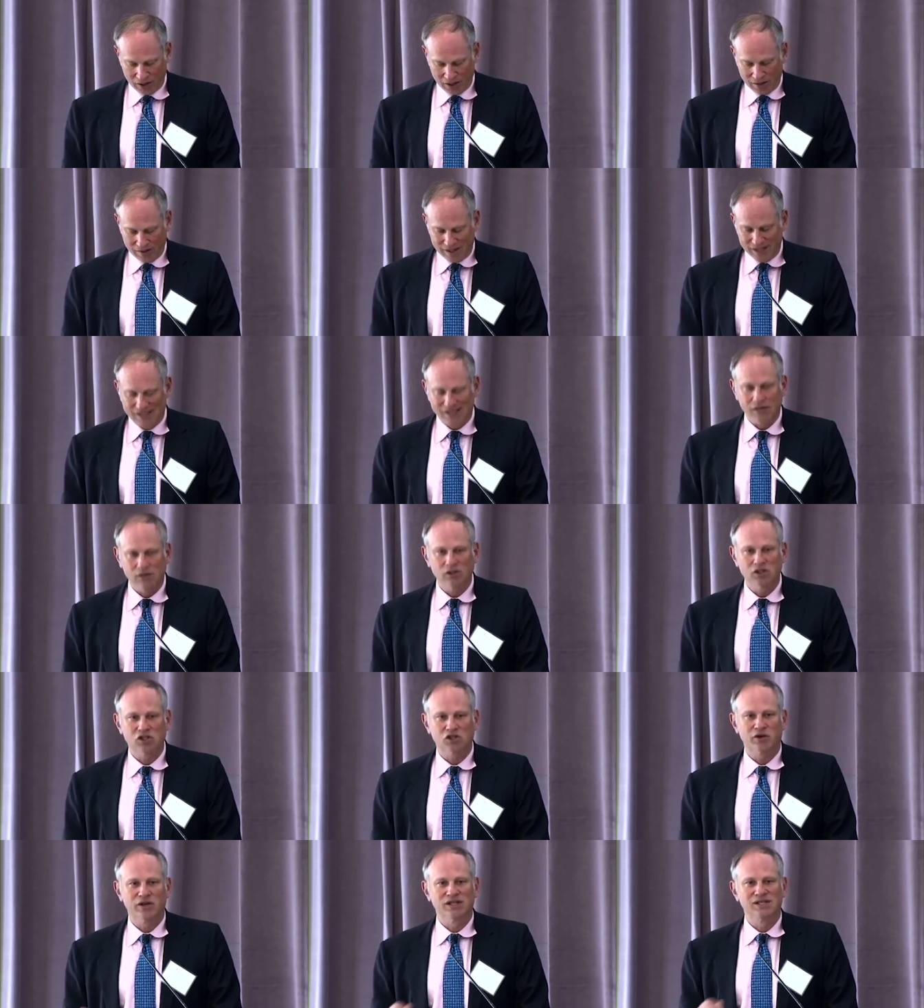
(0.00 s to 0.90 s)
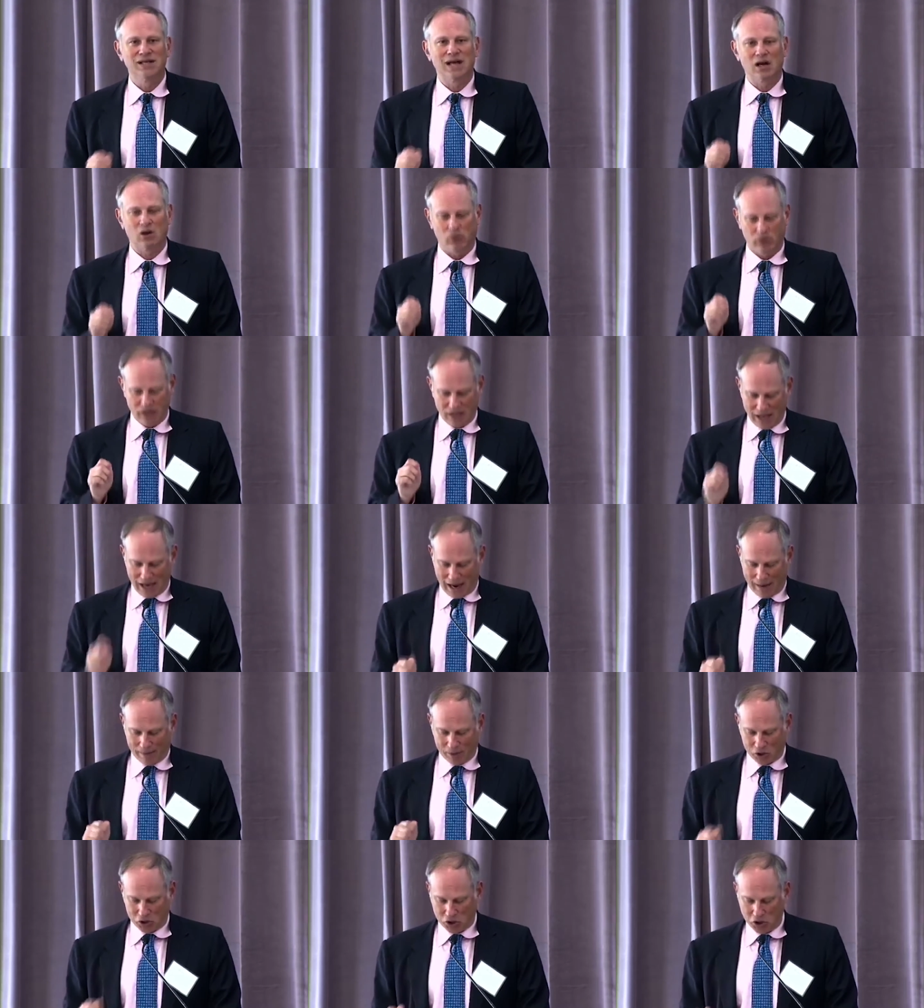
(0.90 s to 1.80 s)
This illustrates not only the
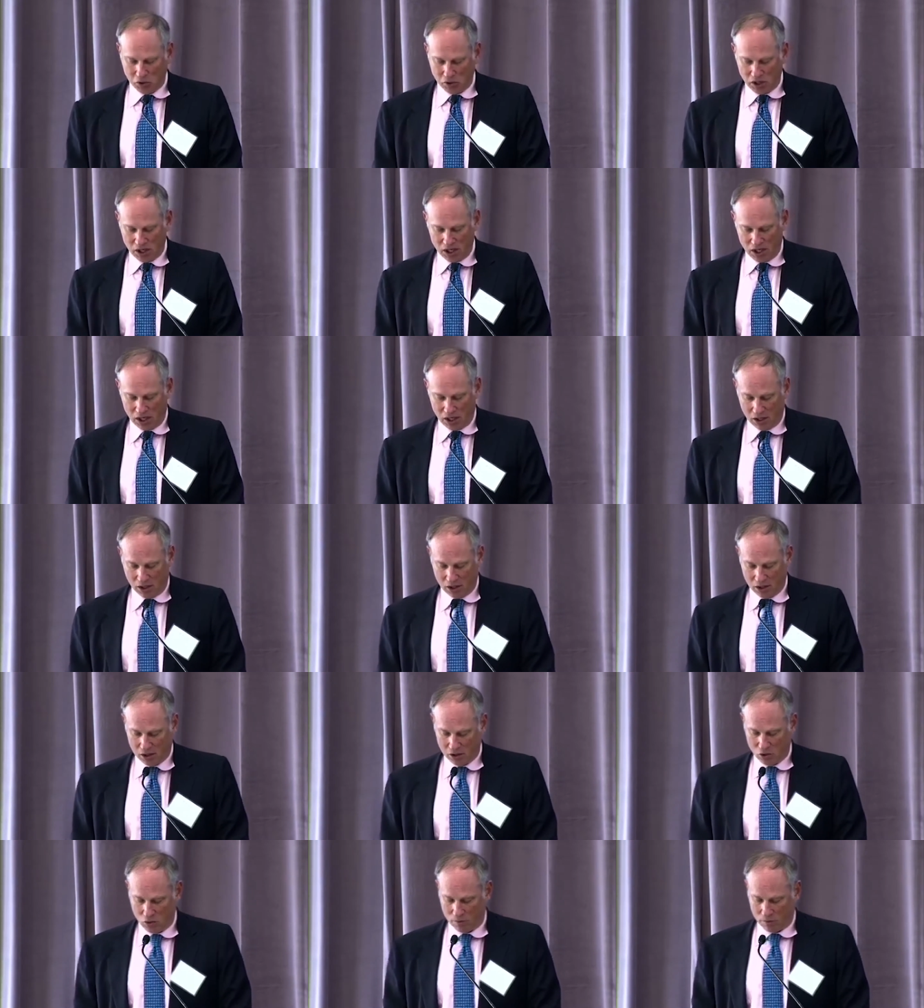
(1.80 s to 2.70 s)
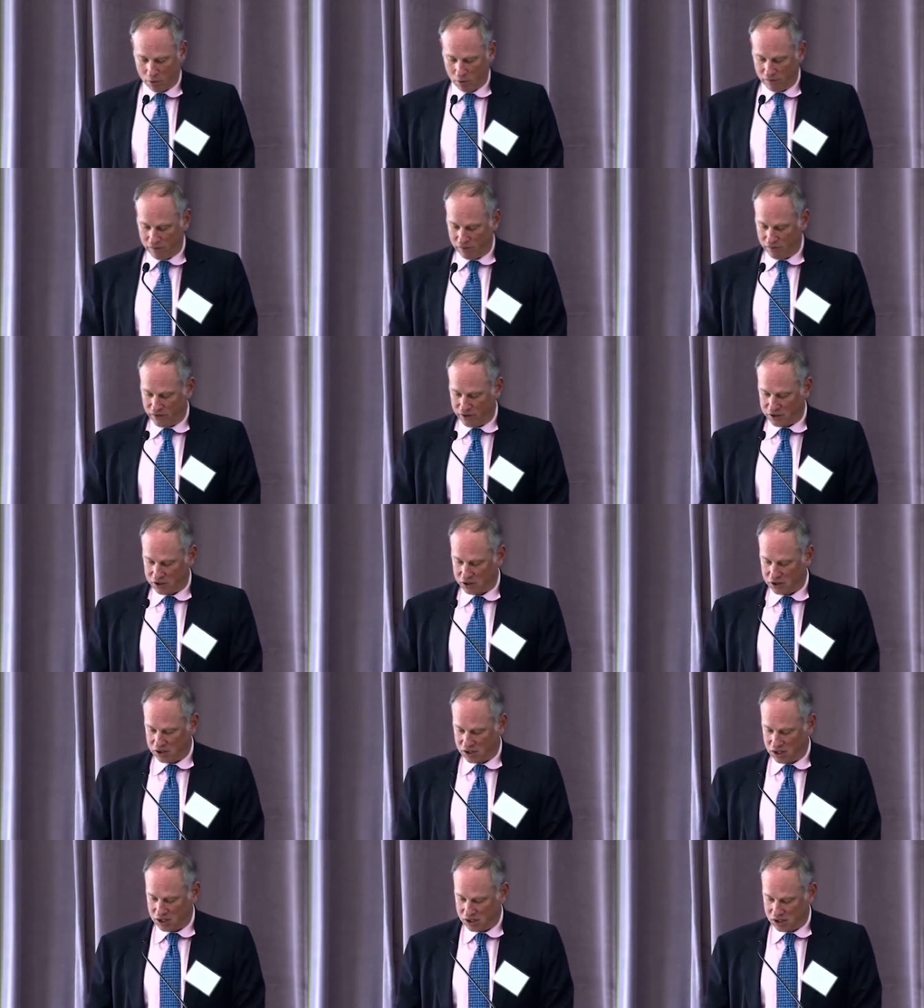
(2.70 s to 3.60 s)
opportunity to improve
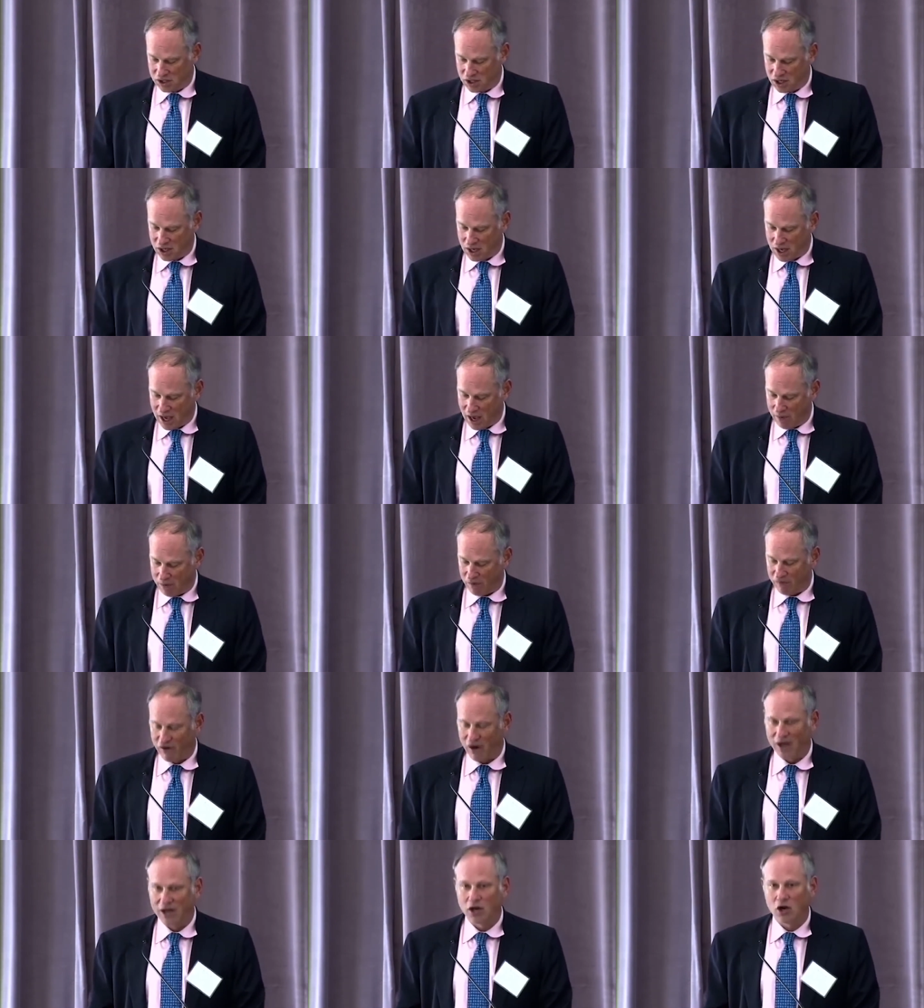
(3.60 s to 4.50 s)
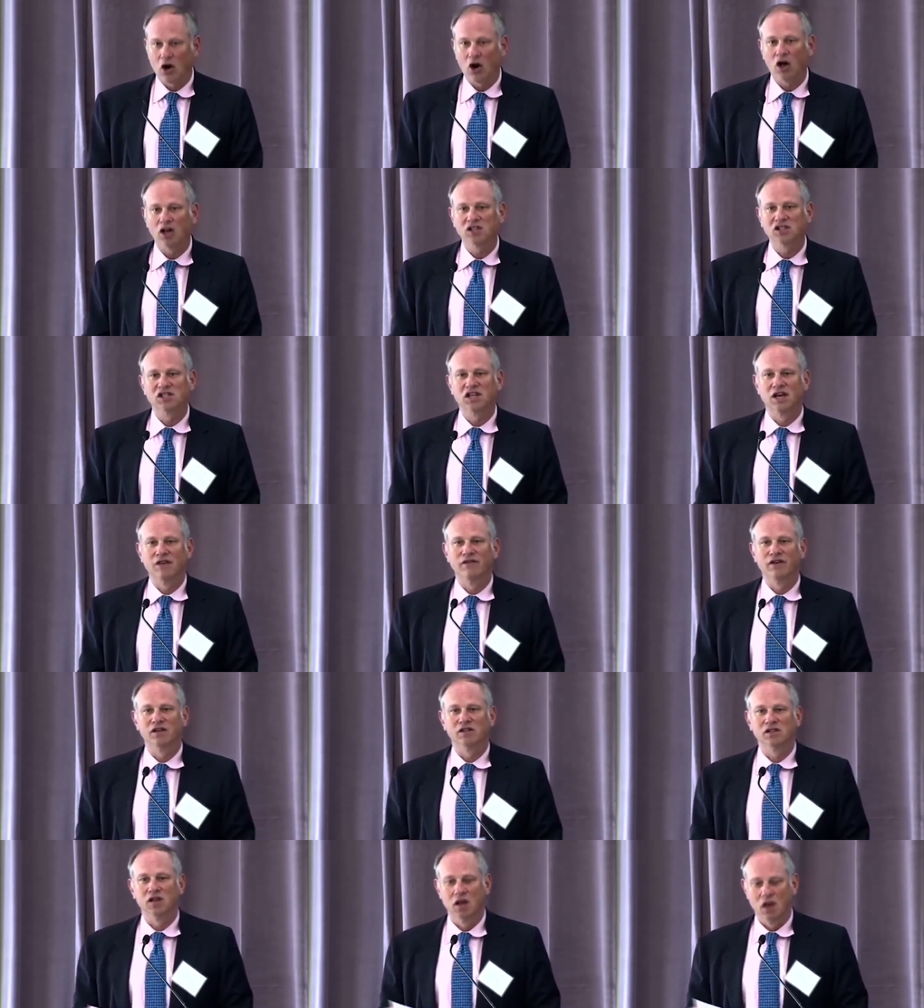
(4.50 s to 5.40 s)
efficiencies and provide cost
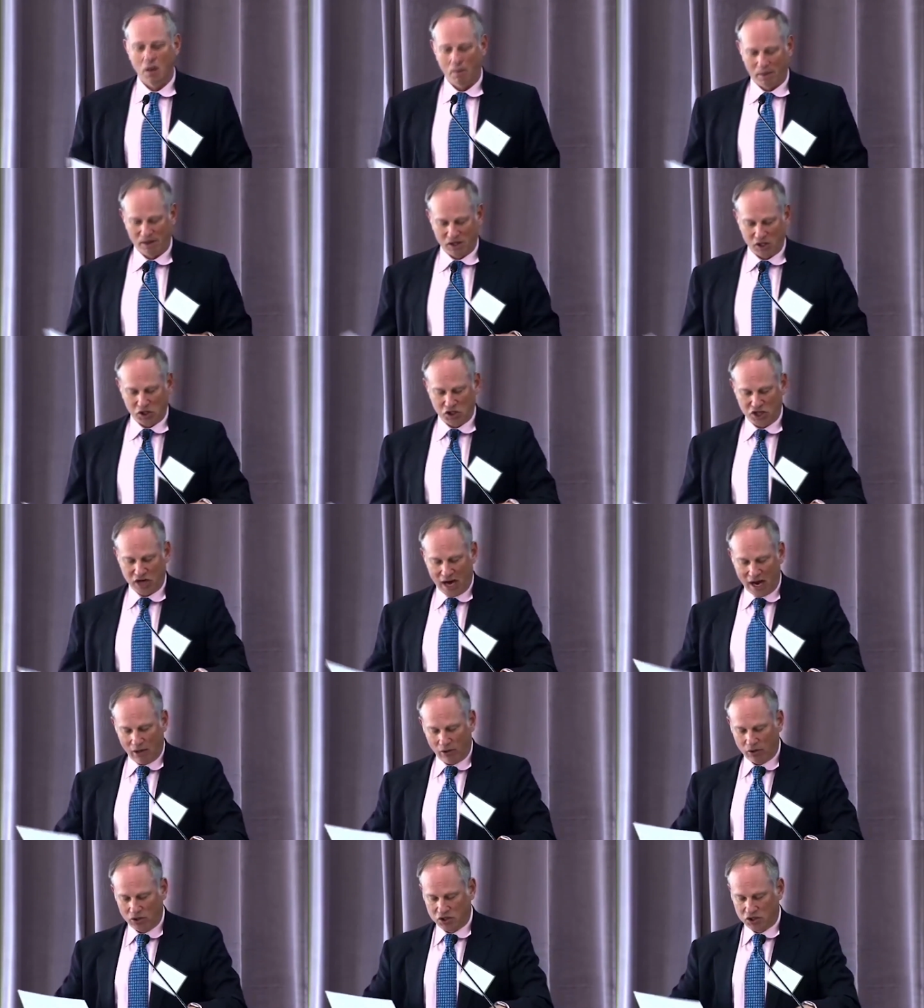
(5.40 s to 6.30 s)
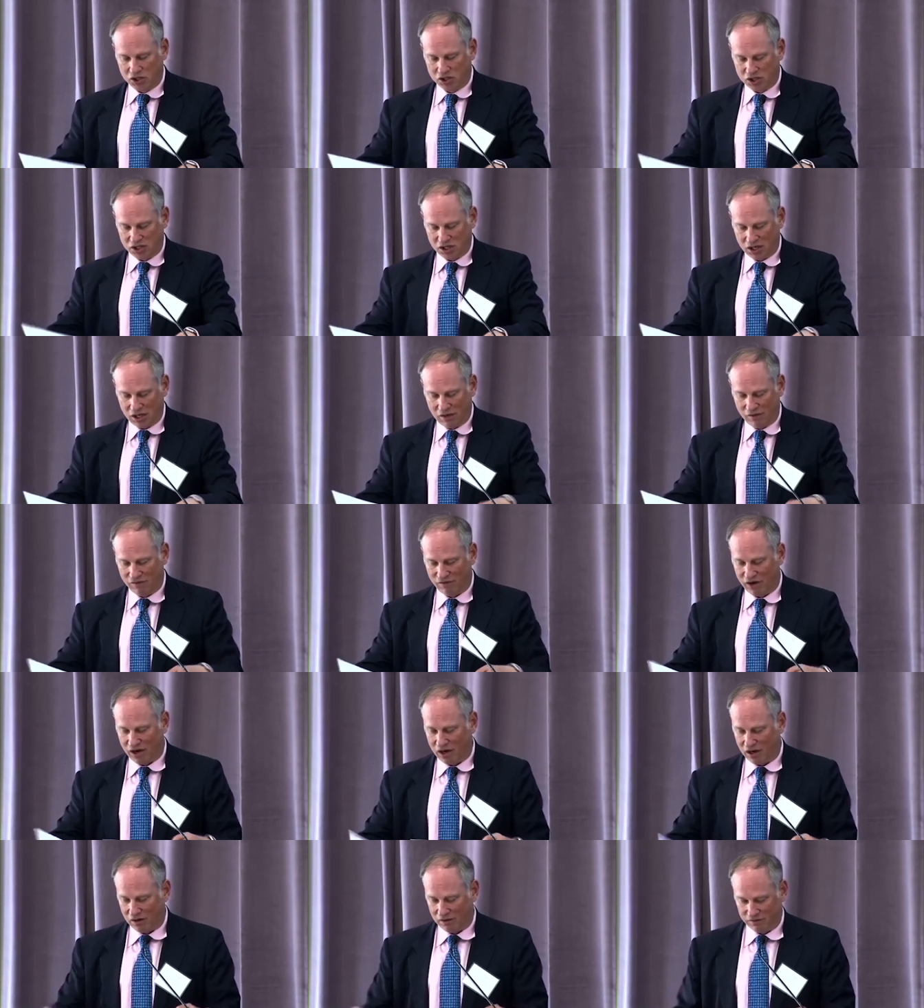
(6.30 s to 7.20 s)
savings, but the challenges
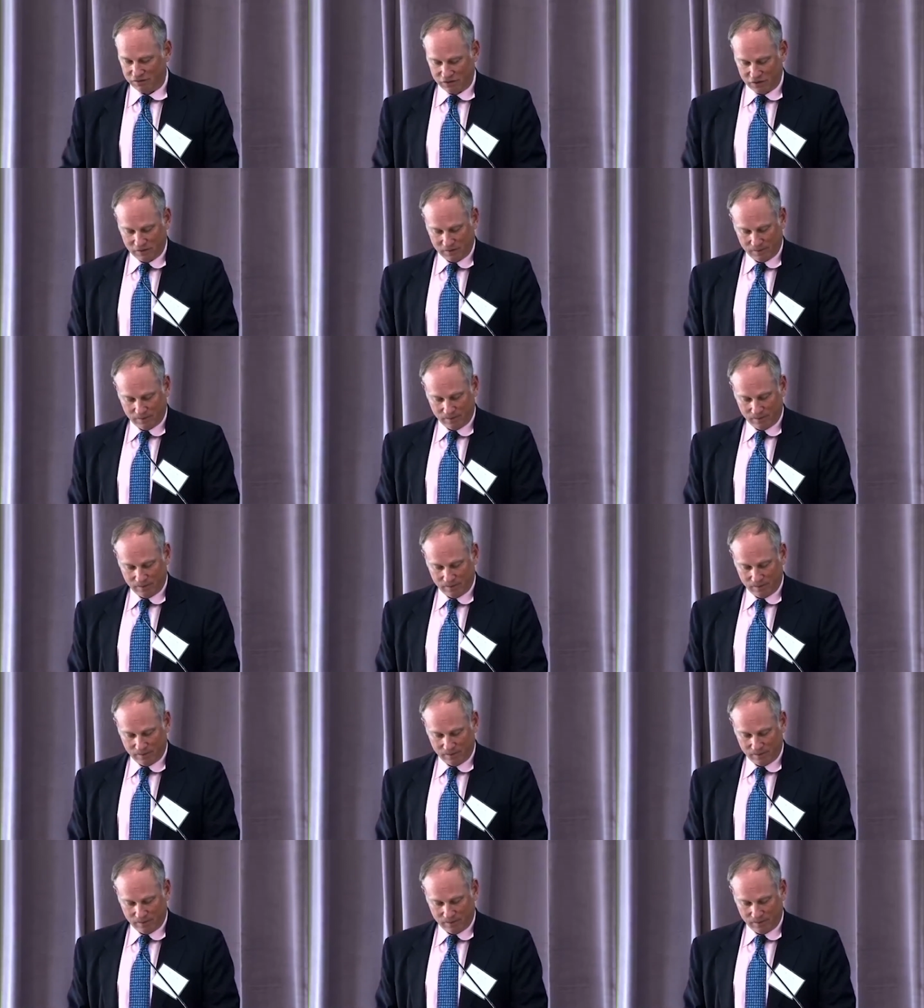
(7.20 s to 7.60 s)
involved.